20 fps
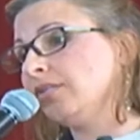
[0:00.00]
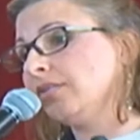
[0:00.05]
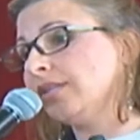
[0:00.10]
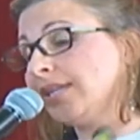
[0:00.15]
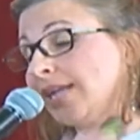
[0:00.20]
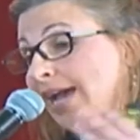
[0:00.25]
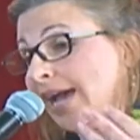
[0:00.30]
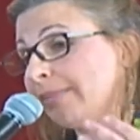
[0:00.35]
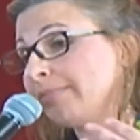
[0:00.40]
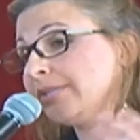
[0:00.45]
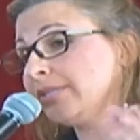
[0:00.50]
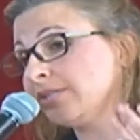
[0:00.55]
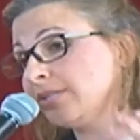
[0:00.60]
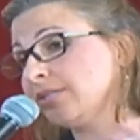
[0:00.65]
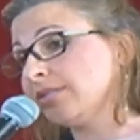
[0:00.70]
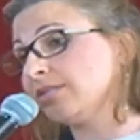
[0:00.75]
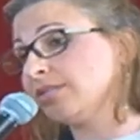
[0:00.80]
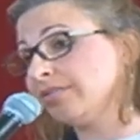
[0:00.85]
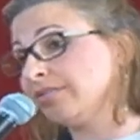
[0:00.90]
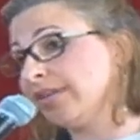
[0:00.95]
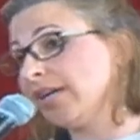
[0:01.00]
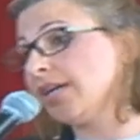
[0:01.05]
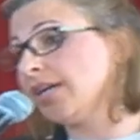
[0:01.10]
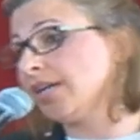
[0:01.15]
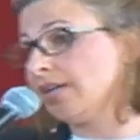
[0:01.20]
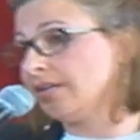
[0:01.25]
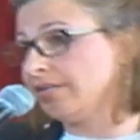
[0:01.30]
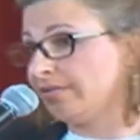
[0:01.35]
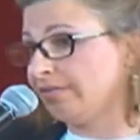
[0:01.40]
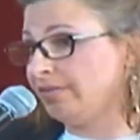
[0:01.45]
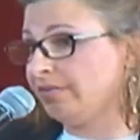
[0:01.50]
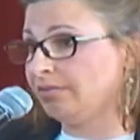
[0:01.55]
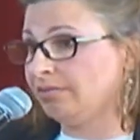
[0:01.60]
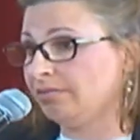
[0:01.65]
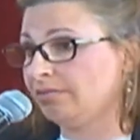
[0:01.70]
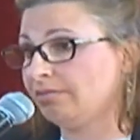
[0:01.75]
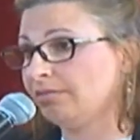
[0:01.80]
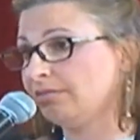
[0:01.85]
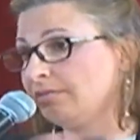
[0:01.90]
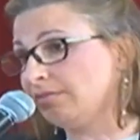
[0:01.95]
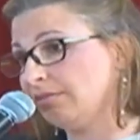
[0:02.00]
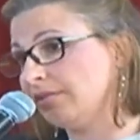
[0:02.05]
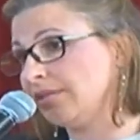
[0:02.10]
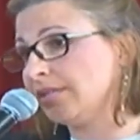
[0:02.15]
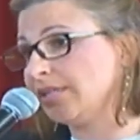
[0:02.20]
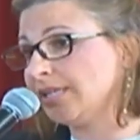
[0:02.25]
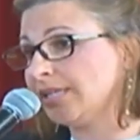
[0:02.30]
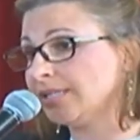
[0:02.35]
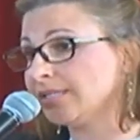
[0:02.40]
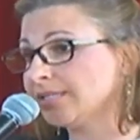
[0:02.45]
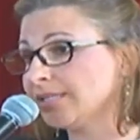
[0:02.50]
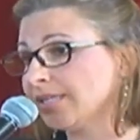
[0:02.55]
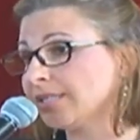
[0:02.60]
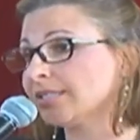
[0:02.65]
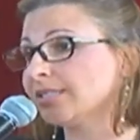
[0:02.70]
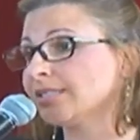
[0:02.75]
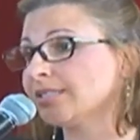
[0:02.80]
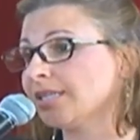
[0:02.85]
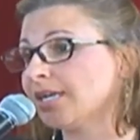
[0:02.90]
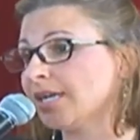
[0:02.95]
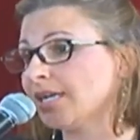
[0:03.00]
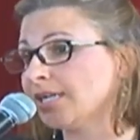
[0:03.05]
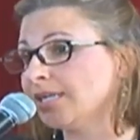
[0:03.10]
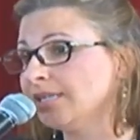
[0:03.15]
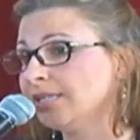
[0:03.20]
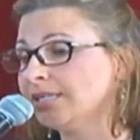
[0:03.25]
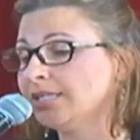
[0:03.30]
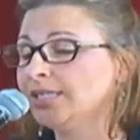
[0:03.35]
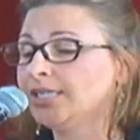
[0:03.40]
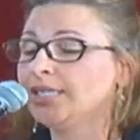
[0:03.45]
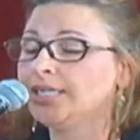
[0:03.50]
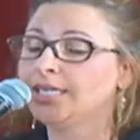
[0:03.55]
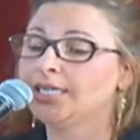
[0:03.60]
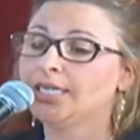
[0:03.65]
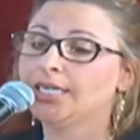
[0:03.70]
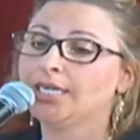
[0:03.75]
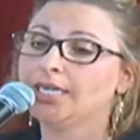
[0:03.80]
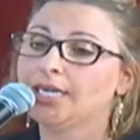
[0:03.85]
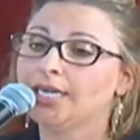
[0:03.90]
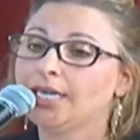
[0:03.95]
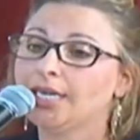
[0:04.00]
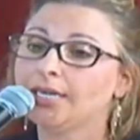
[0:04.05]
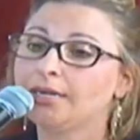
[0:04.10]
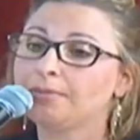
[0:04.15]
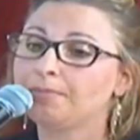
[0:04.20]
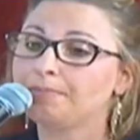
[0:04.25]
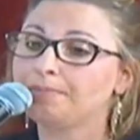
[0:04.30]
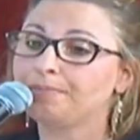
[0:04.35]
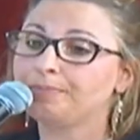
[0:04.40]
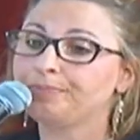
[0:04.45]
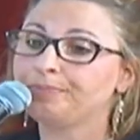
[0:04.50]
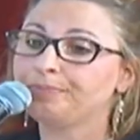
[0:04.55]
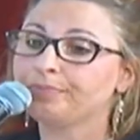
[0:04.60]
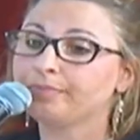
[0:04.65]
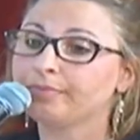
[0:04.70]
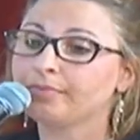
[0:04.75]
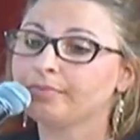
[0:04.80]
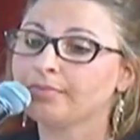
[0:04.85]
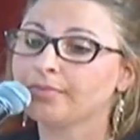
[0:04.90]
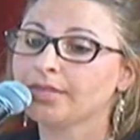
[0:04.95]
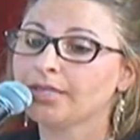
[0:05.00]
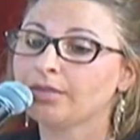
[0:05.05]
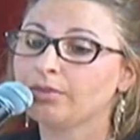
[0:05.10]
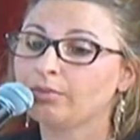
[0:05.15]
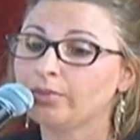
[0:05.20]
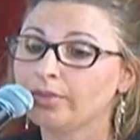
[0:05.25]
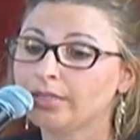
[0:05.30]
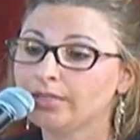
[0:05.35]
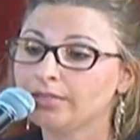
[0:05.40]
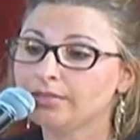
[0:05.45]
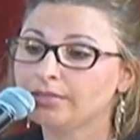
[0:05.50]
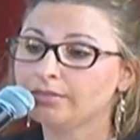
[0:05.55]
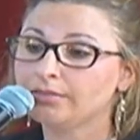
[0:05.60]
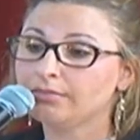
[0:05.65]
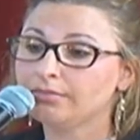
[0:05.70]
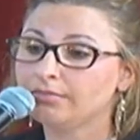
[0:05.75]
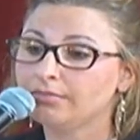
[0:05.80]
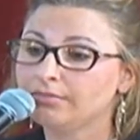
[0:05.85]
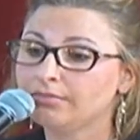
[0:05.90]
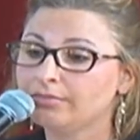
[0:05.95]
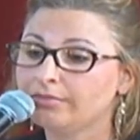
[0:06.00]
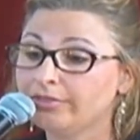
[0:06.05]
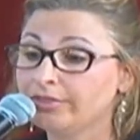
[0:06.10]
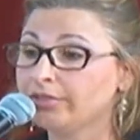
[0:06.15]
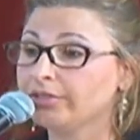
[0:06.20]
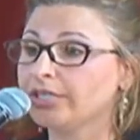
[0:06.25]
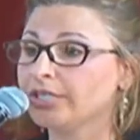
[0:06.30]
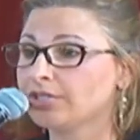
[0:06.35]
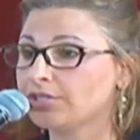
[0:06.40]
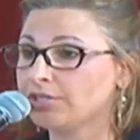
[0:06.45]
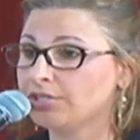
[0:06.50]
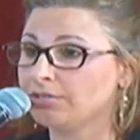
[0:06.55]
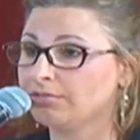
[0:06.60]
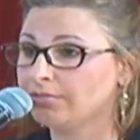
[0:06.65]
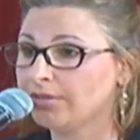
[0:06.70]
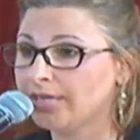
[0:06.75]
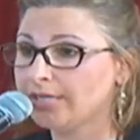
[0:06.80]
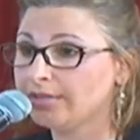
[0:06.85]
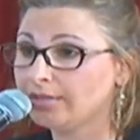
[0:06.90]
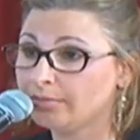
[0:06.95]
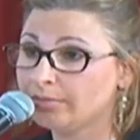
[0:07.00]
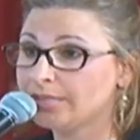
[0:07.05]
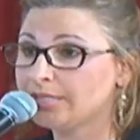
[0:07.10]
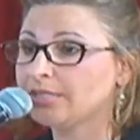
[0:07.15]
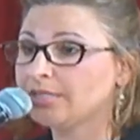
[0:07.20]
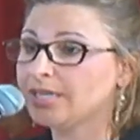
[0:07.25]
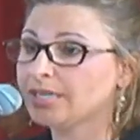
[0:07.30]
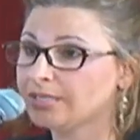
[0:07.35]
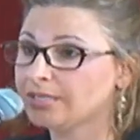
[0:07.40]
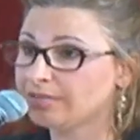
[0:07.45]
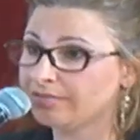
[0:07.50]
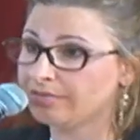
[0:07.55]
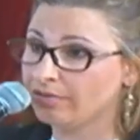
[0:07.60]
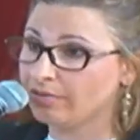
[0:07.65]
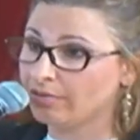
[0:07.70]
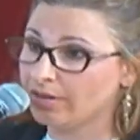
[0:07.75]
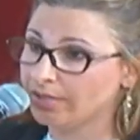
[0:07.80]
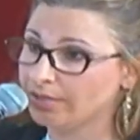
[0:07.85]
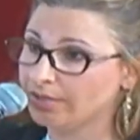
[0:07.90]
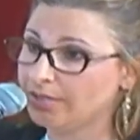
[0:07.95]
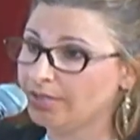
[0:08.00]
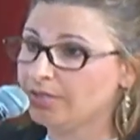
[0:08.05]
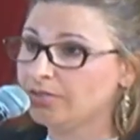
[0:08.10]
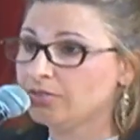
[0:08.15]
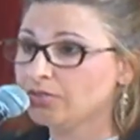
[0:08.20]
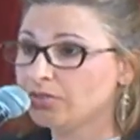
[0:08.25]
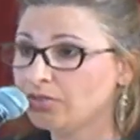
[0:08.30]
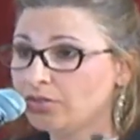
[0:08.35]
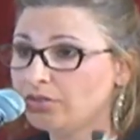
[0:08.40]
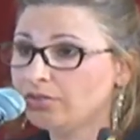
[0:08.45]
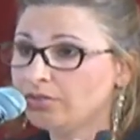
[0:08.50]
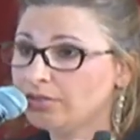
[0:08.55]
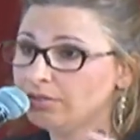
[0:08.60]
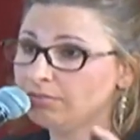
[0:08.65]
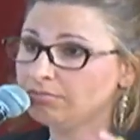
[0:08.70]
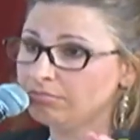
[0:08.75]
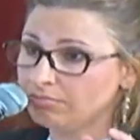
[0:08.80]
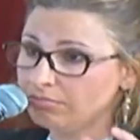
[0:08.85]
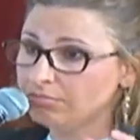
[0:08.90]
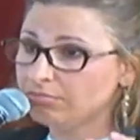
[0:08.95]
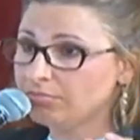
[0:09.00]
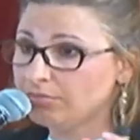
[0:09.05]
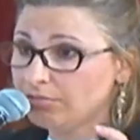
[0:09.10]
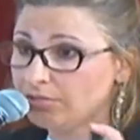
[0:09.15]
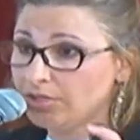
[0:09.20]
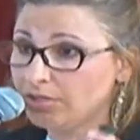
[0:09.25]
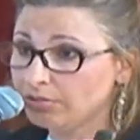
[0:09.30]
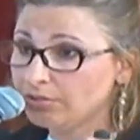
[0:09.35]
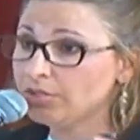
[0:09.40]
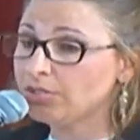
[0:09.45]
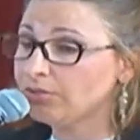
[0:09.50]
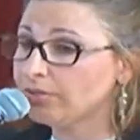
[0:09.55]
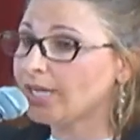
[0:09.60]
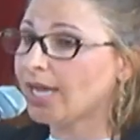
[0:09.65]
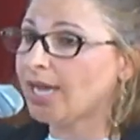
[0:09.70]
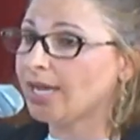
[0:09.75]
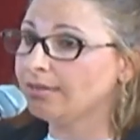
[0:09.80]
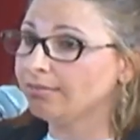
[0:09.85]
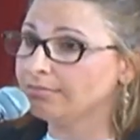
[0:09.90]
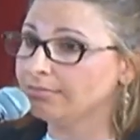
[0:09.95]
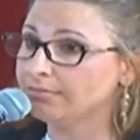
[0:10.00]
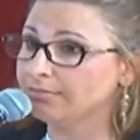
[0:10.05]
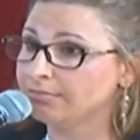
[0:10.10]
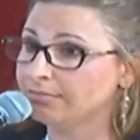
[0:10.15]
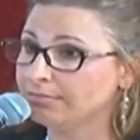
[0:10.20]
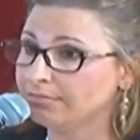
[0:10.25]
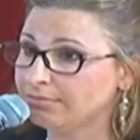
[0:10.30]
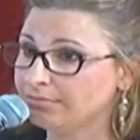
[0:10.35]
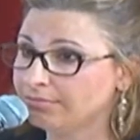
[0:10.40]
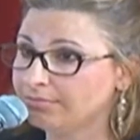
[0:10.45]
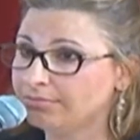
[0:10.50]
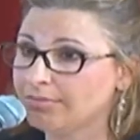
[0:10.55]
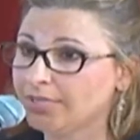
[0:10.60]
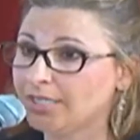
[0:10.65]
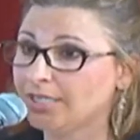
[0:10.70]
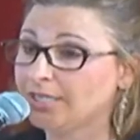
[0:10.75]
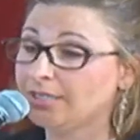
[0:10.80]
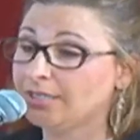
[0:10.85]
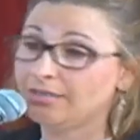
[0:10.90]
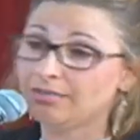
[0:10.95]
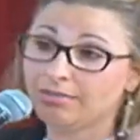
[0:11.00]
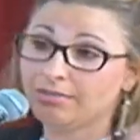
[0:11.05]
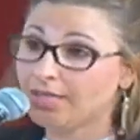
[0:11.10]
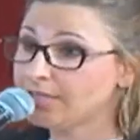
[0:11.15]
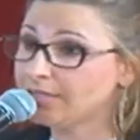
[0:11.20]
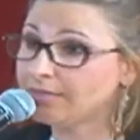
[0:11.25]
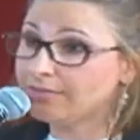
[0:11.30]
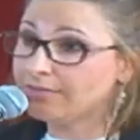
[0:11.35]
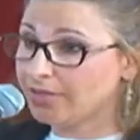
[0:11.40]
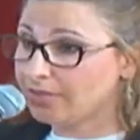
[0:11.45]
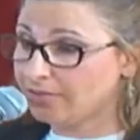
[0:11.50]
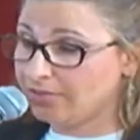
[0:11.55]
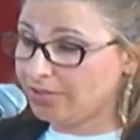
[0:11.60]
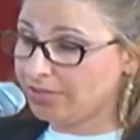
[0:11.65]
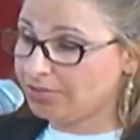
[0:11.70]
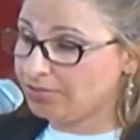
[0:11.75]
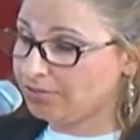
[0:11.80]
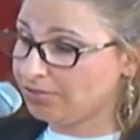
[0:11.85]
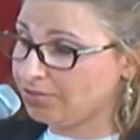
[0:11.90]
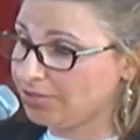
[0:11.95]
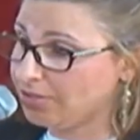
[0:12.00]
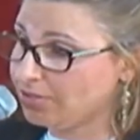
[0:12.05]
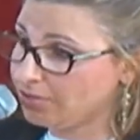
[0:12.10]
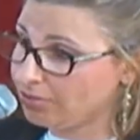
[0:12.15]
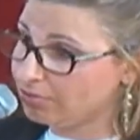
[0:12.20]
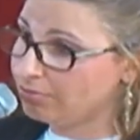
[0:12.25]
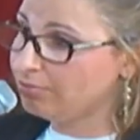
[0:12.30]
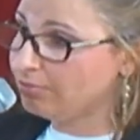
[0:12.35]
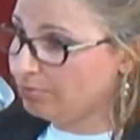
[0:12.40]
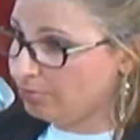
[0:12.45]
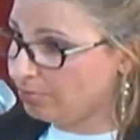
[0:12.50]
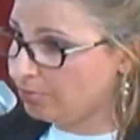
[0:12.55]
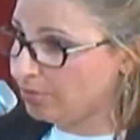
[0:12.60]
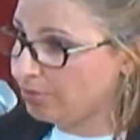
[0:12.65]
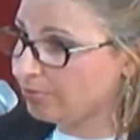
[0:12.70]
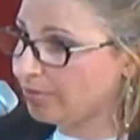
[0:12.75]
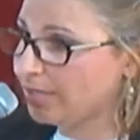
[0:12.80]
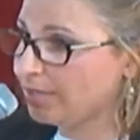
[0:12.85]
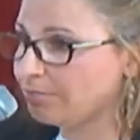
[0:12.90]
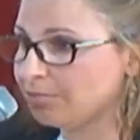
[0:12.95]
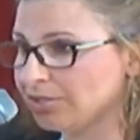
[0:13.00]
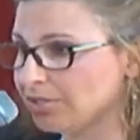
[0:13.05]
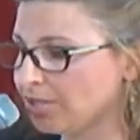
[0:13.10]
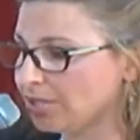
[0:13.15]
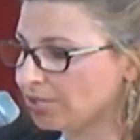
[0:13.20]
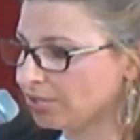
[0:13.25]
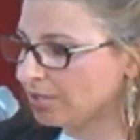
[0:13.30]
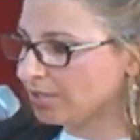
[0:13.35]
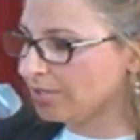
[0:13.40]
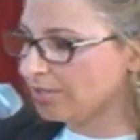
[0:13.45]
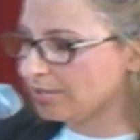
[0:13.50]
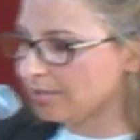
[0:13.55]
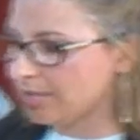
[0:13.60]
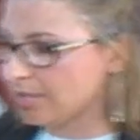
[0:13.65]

that happen to survive the insecticide um, will flourish, right? They'll be selected for. So you can, you can do that. Lots of other things you can do with random mutation and